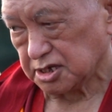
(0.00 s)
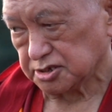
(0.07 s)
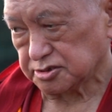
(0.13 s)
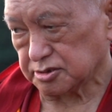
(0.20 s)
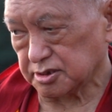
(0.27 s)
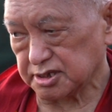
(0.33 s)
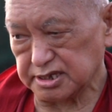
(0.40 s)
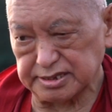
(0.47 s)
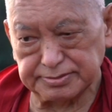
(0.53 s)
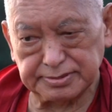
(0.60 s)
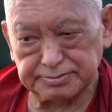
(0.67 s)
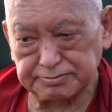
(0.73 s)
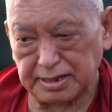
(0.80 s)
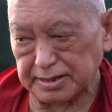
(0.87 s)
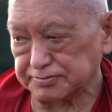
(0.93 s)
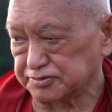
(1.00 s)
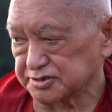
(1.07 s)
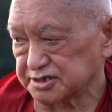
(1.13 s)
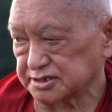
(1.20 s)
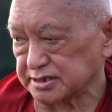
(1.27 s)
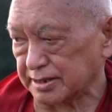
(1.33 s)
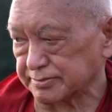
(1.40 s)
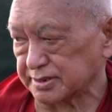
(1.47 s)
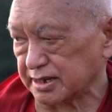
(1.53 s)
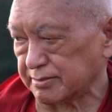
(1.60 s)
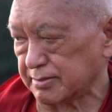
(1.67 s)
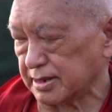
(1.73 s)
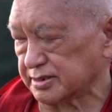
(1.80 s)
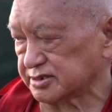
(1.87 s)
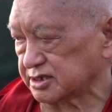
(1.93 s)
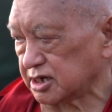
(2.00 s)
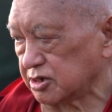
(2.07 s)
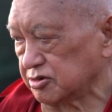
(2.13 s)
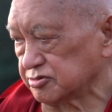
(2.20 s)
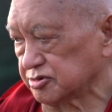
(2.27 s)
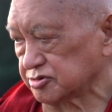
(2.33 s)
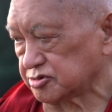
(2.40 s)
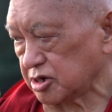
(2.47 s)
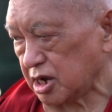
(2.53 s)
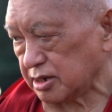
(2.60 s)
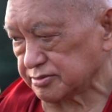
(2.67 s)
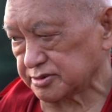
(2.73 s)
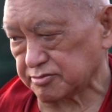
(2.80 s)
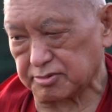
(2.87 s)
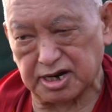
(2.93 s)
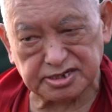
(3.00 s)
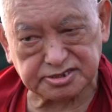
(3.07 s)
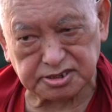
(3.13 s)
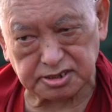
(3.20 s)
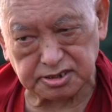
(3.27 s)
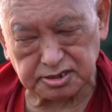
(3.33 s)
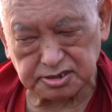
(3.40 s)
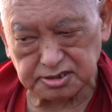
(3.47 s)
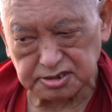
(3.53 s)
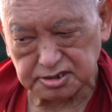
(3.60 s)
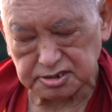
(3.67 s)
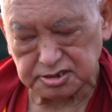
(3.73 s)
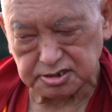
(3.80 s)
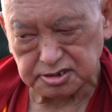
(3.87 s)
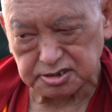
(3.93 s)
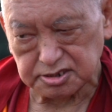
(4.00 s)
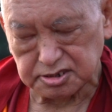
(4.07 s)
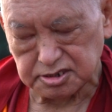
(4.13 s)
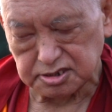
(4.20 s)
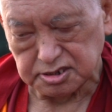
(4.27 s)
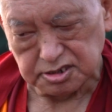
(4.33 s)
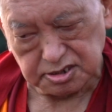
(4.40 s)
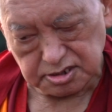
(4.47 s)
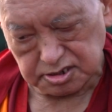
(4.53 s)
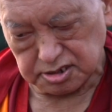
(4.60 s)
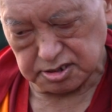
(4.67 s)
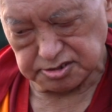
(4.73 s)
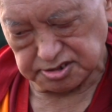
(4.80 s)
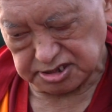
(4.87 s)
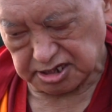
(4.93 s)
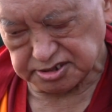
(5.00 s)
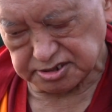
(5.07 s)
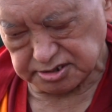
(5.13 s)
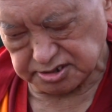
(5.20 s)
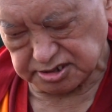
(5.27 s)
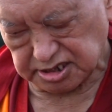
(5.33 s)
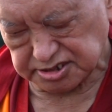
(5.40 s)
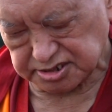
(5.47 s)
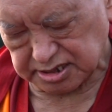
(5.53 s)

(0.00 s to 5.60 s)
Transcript: So even by putting Namgyal mantra on the top of the water, Uh, just, just